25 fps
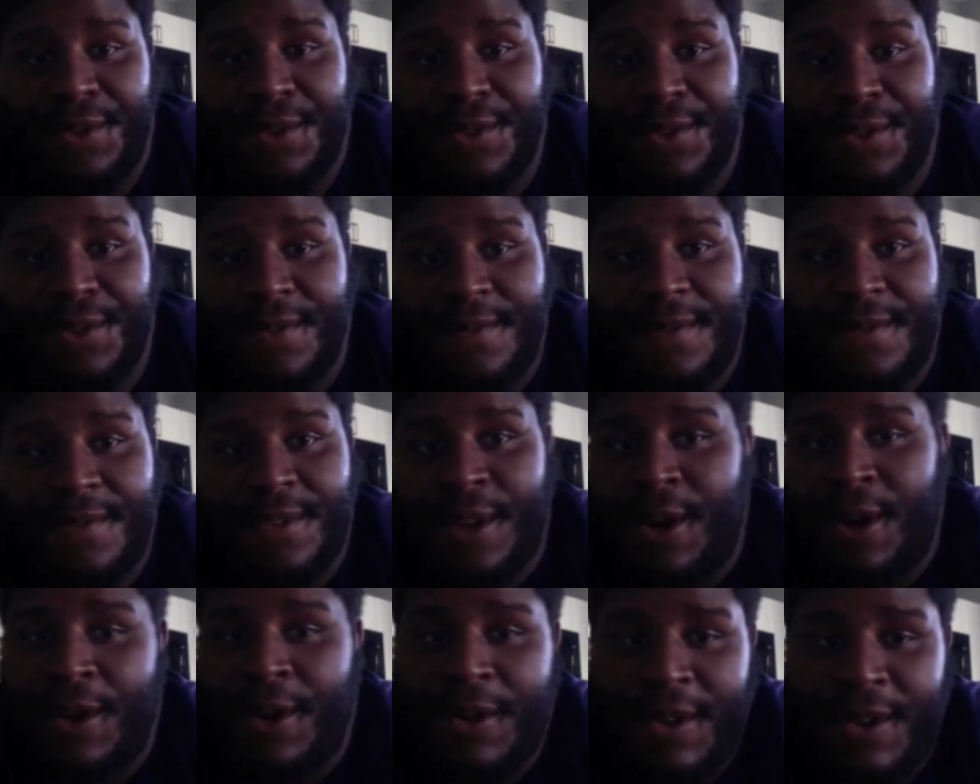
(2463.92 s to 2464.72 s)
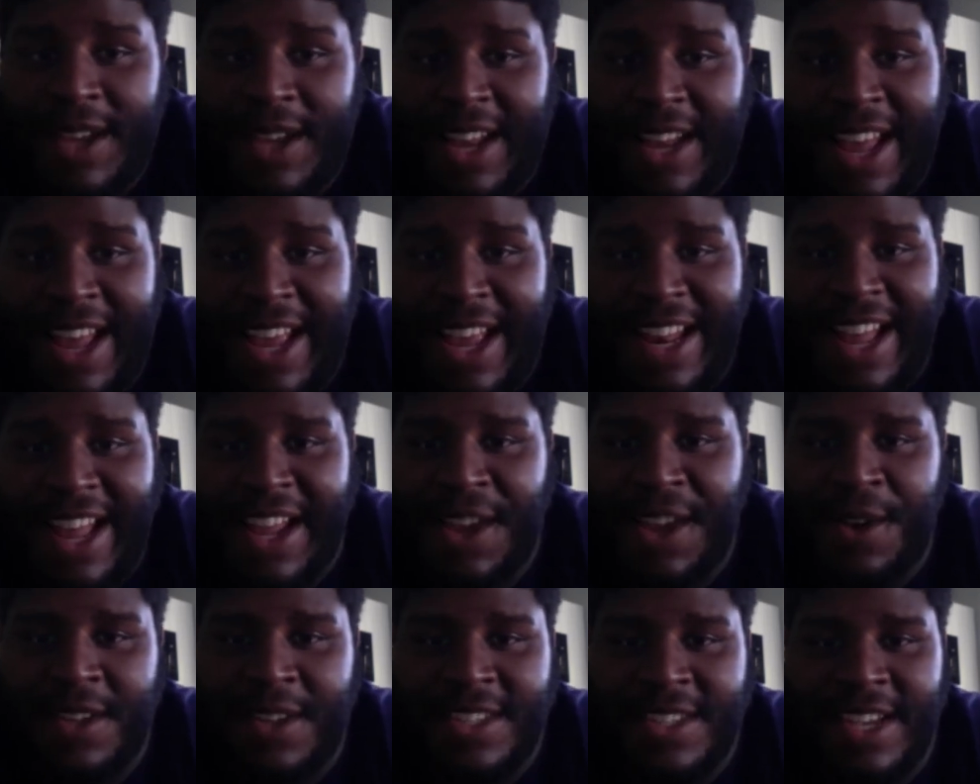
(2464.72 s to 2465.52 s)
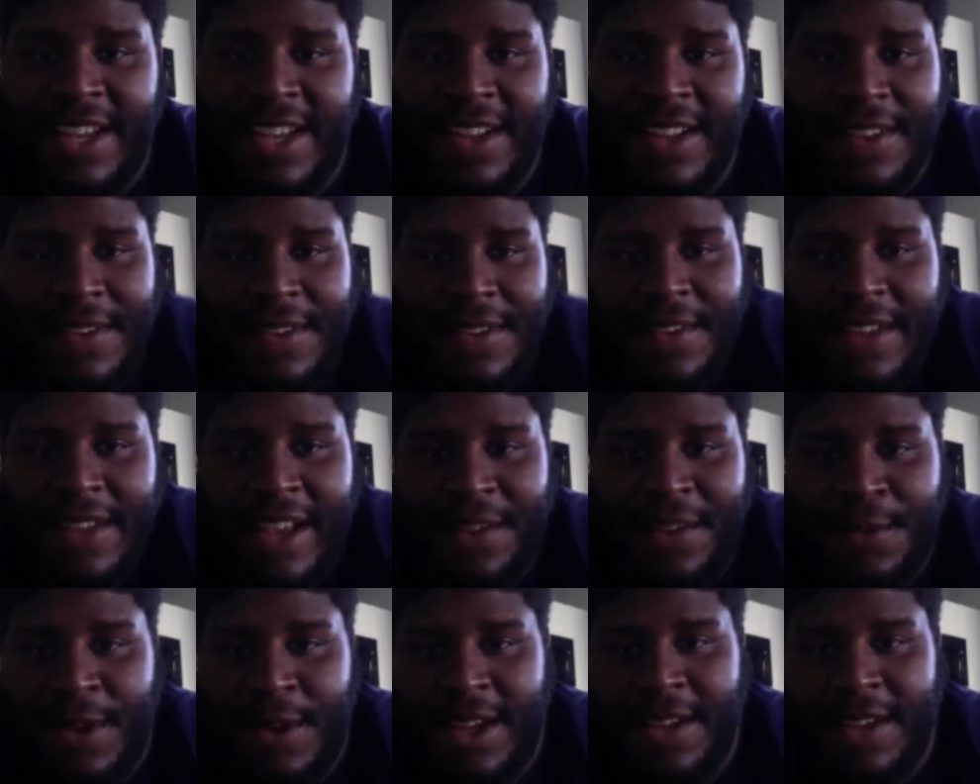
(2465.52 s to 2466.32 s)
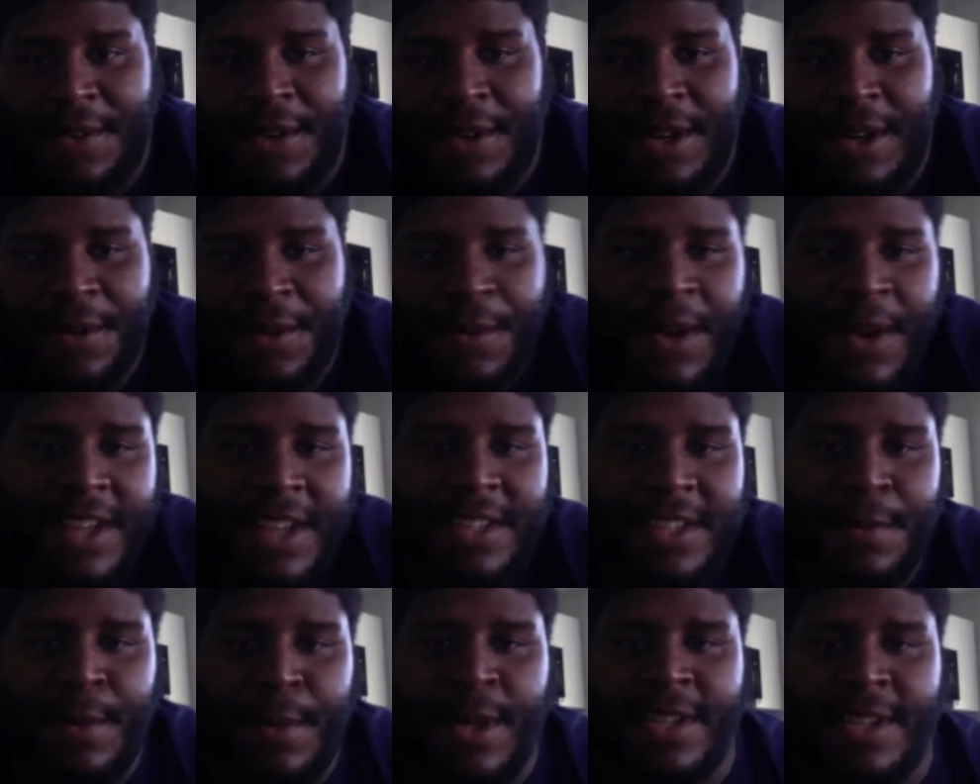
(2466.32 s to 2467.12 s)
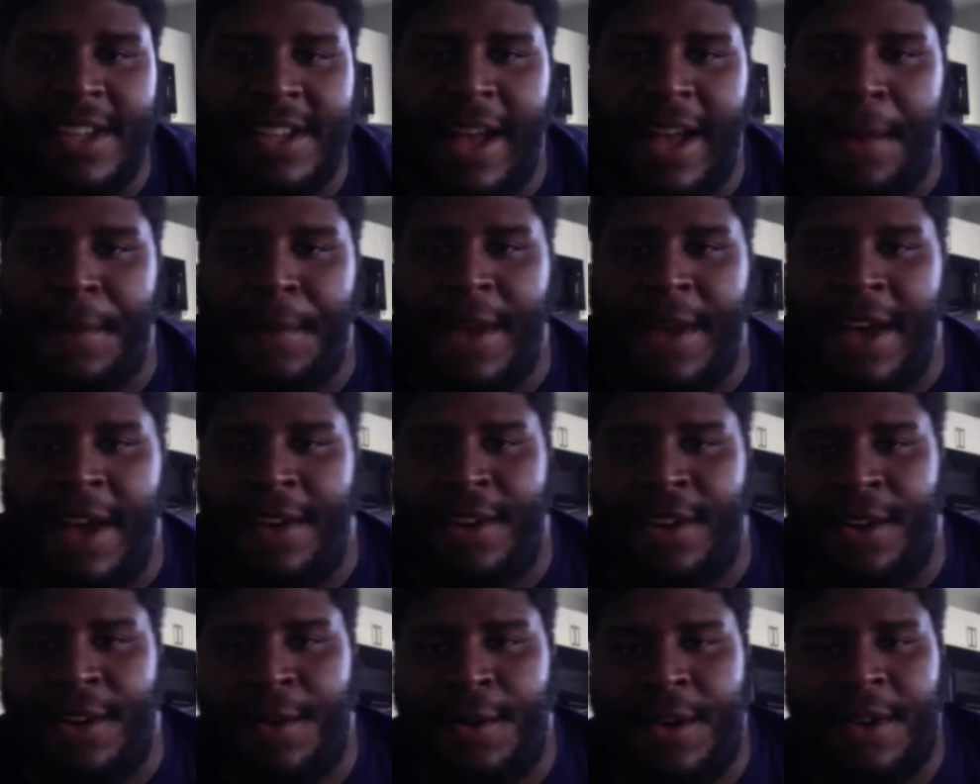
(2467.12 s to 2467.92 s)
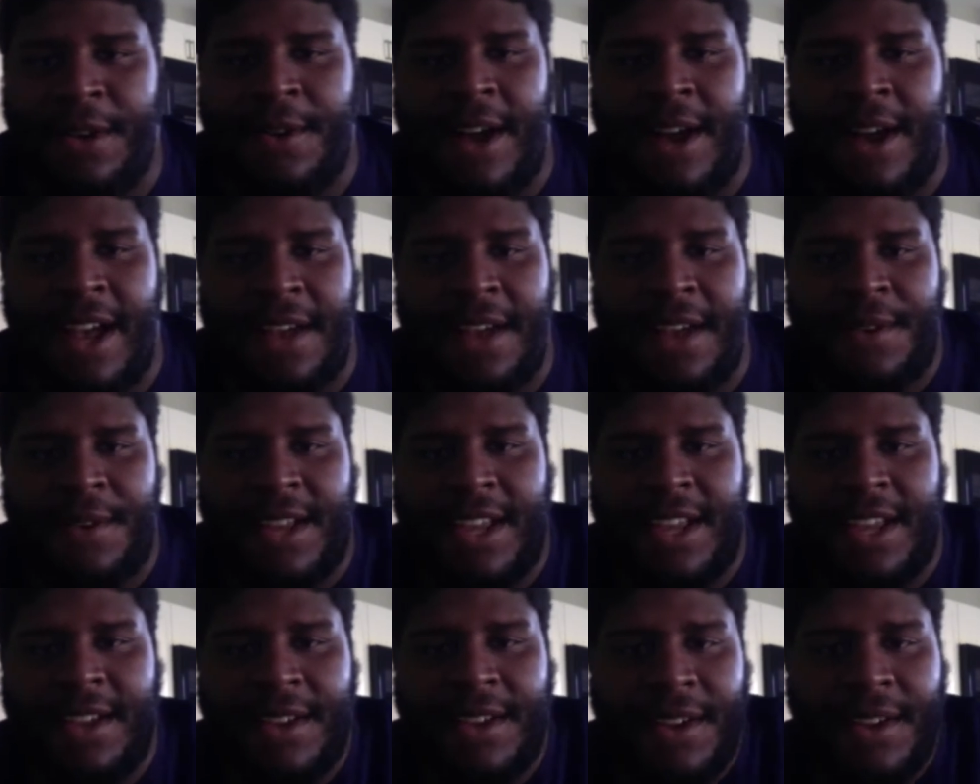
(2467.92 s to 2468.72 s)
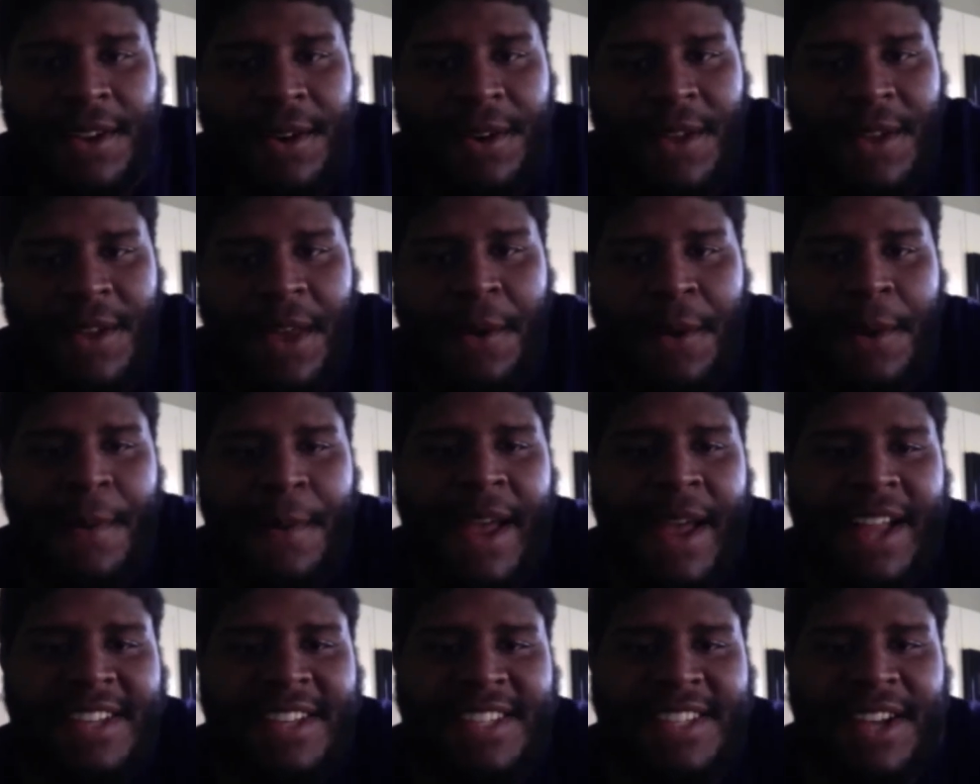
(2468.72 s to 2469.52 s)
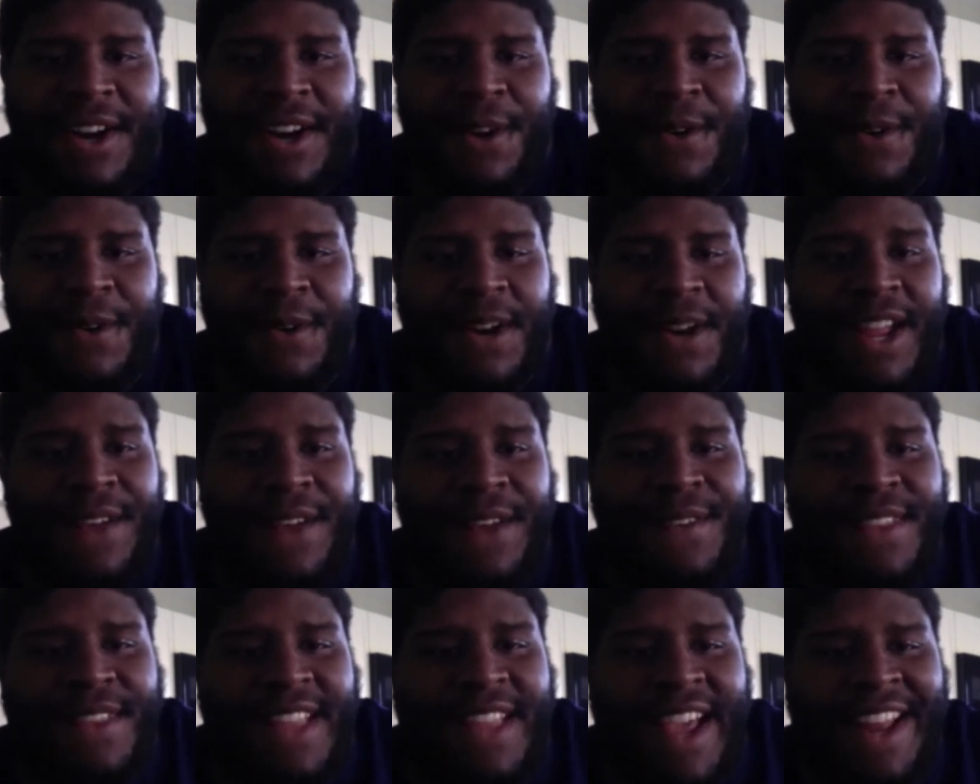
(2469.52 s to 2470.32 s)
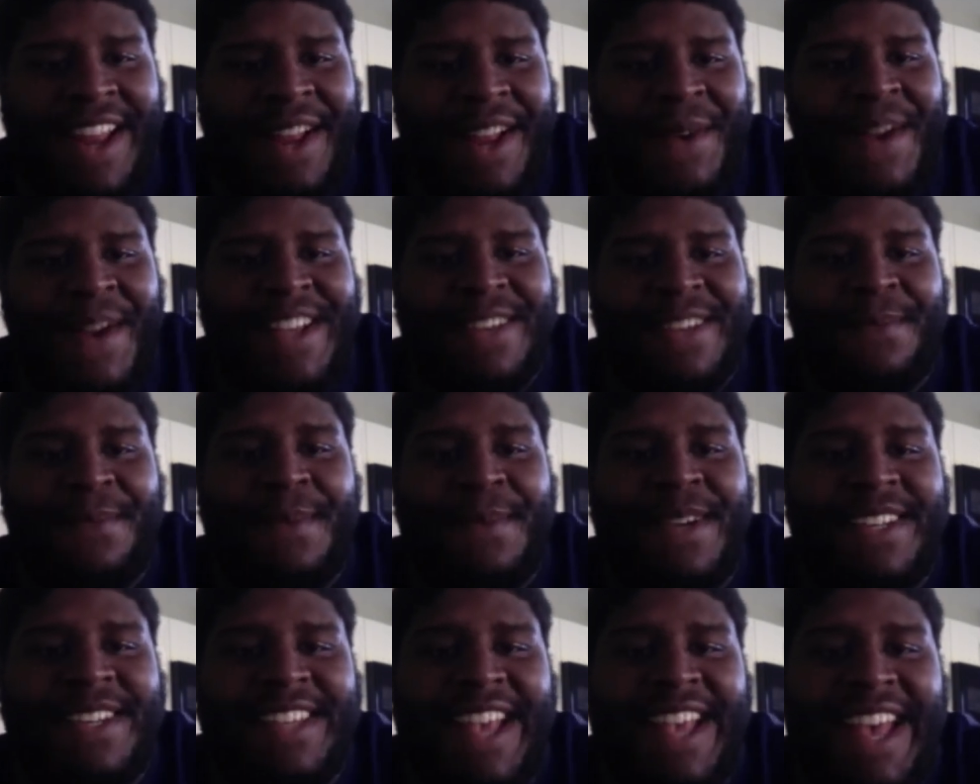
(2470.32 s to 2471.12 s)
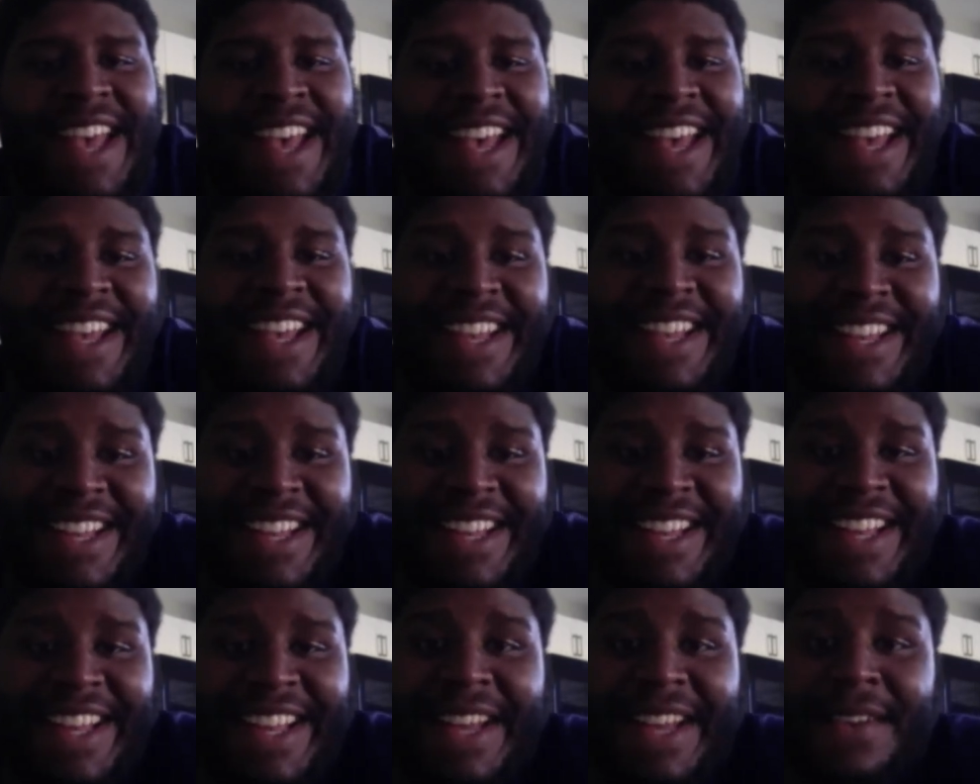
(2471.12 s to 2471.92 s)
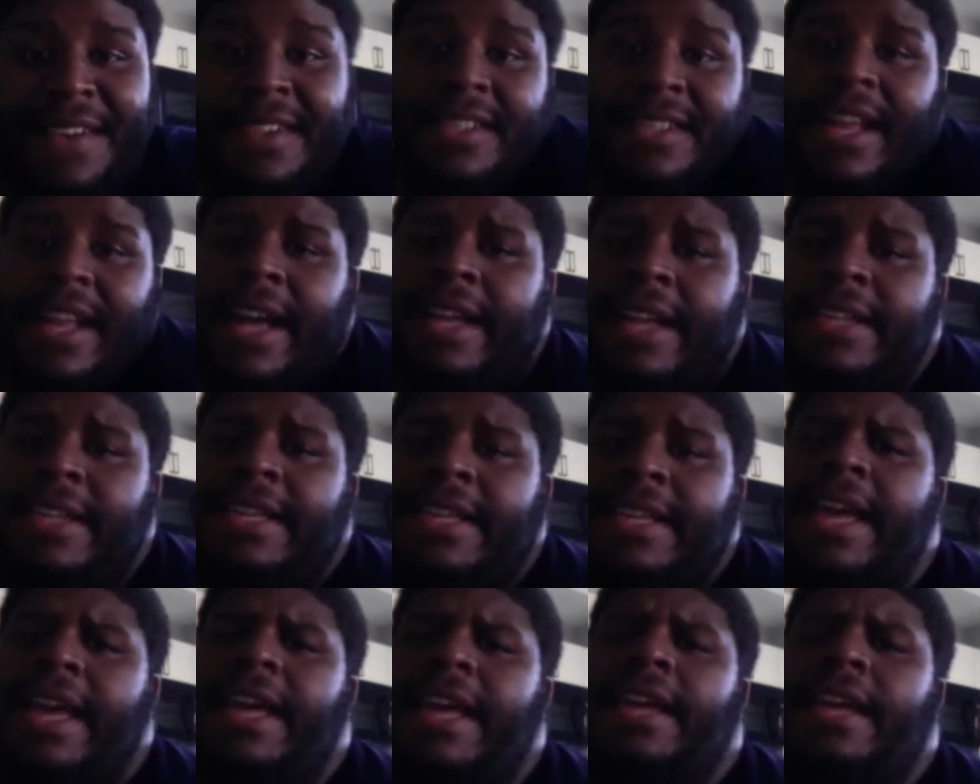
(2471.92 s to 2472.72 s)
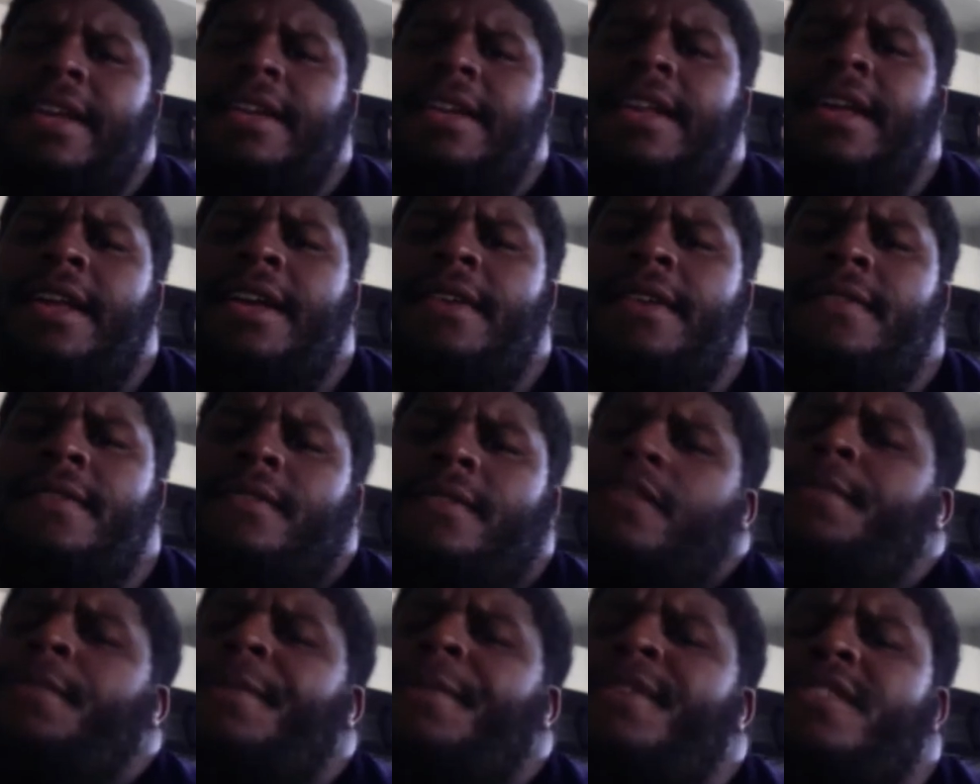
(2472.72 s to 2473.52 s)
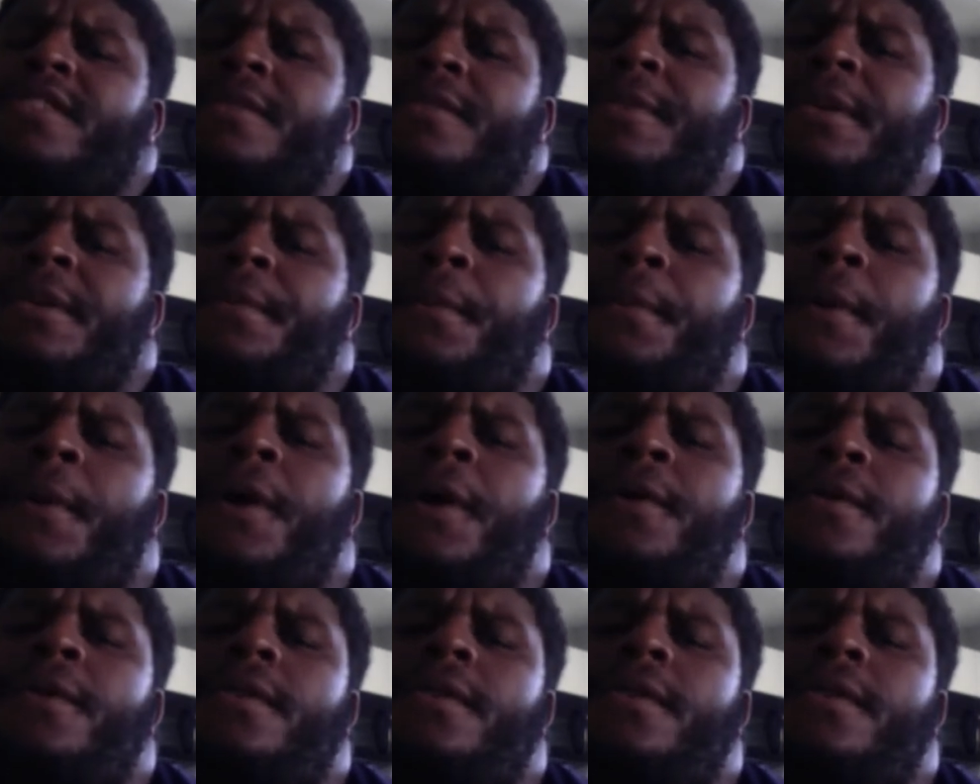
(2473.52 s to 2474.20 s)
So it ain't like you can. That's what Reggie Bush got bound up with, right? When they went back and showed everything that Reggie Bush had, it was like, dang, like you supposed to be broke